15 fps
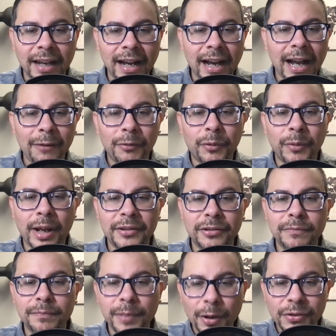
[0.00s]
I will rather
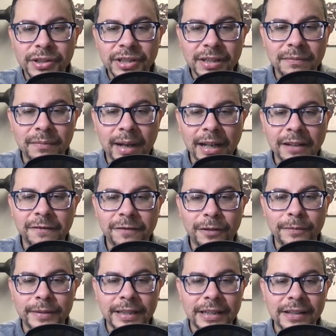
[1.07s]
boast in my
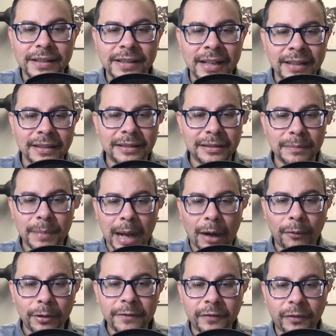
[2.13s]
infirmities that the
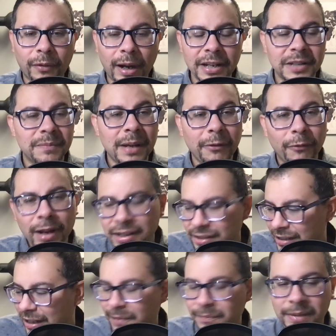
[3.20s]
power of Christ may rest
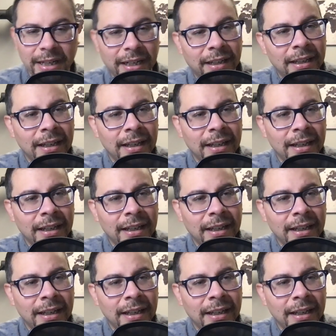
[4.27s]
on me.